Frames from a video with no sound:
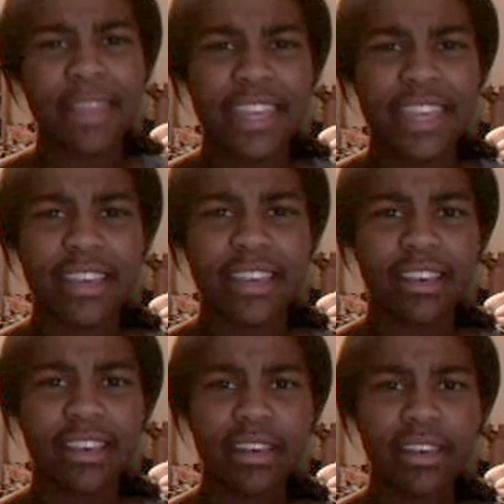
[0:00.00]
I think.
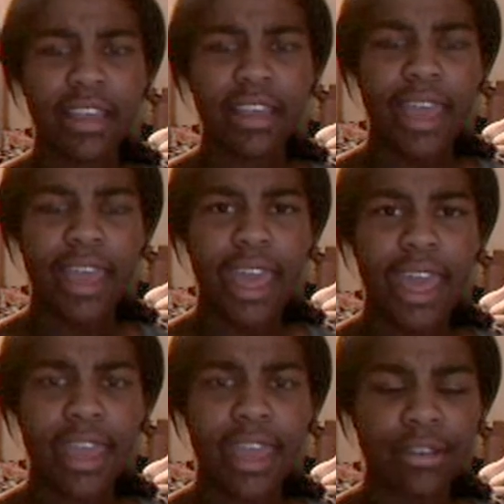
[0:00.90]

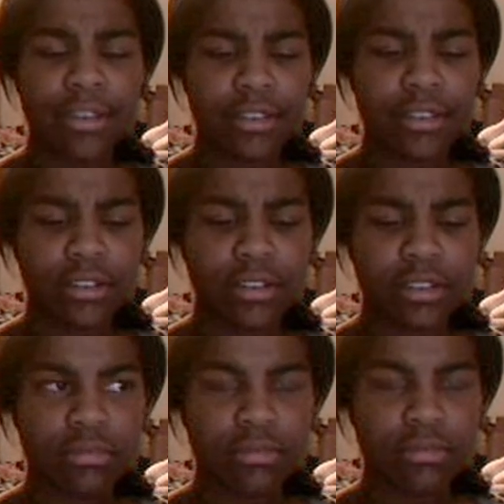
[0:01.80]
And
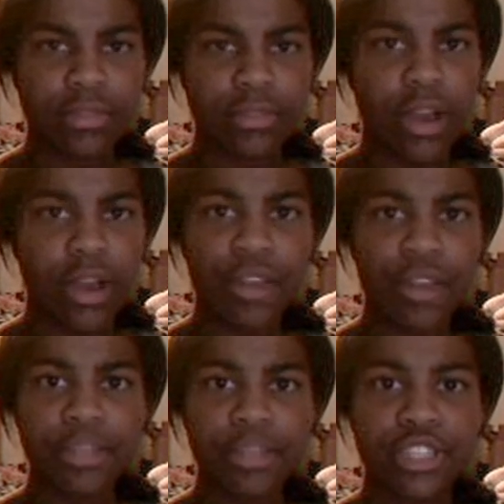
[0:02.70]
all
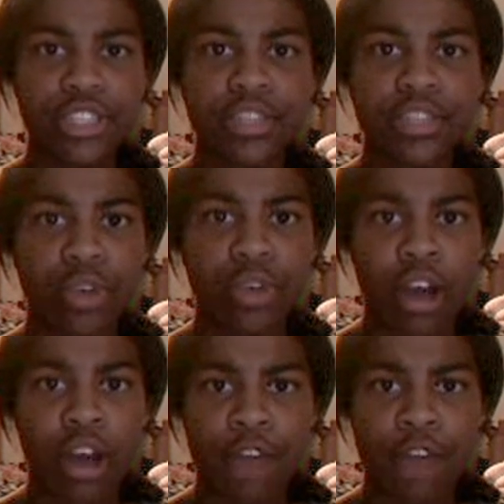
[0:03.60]
the machines were
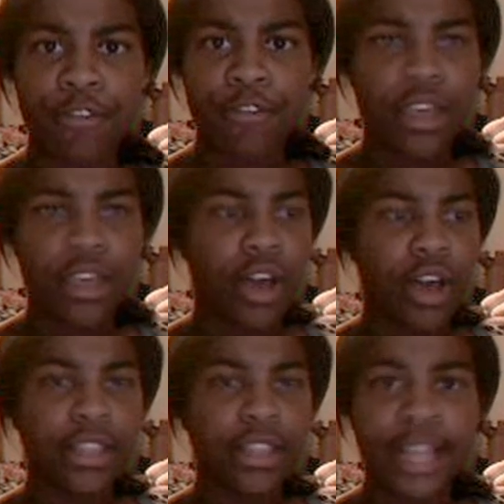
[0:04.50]
off.
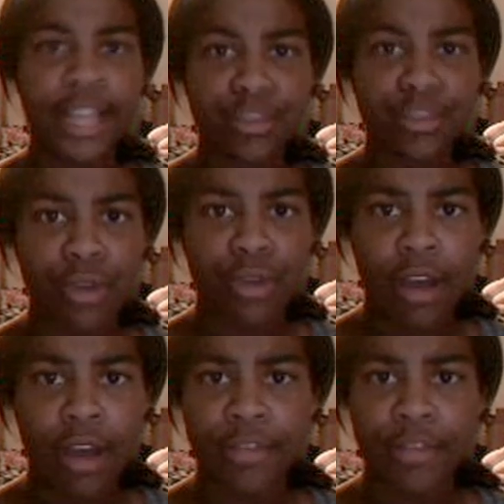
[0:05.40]
All the lights were
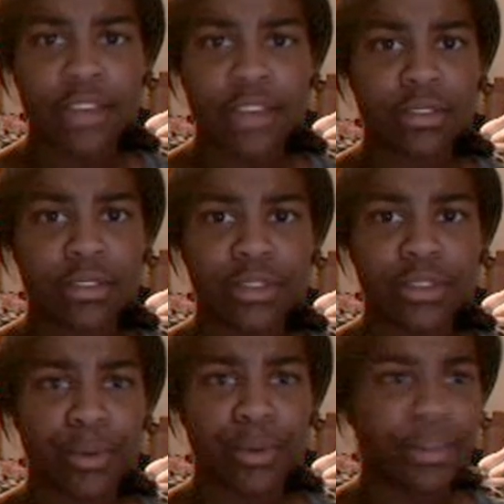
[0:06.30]
off. And
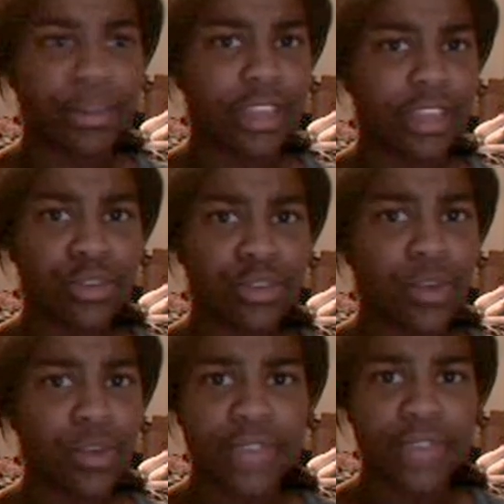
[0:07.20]
there were only like
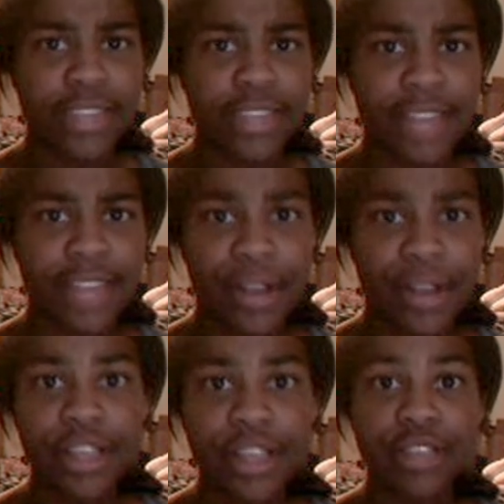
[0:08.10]
2 other kids there.
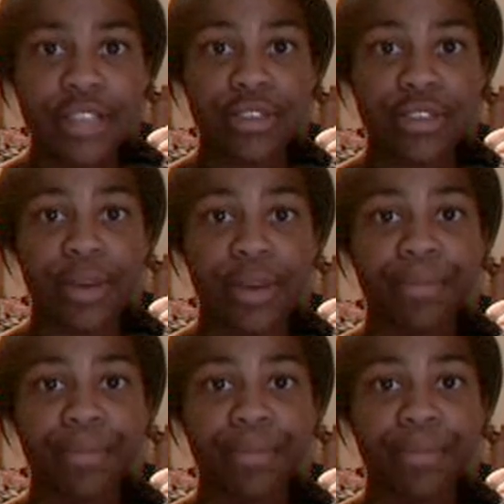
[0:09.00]
So